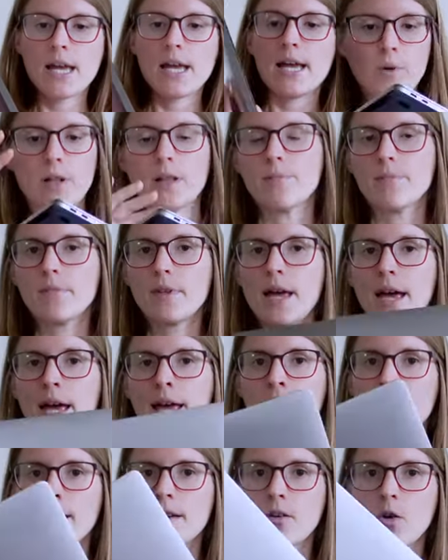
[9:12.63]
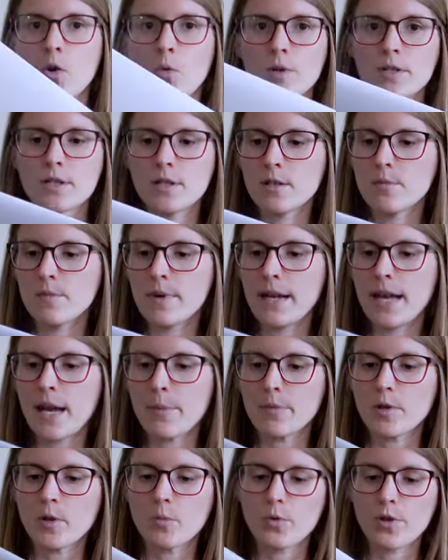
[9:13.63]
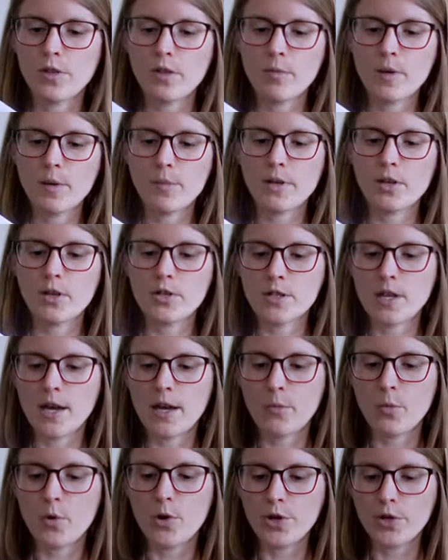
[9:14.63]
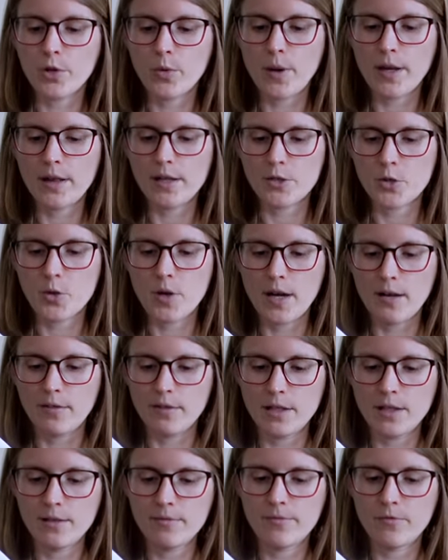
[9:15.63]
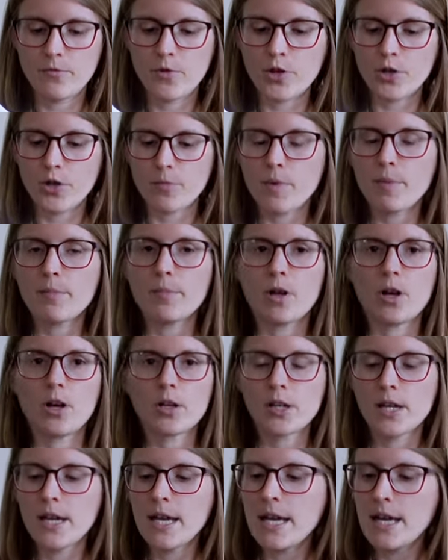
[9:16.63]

Well, I always need my laptop with me because I work while I travel, work on my blog.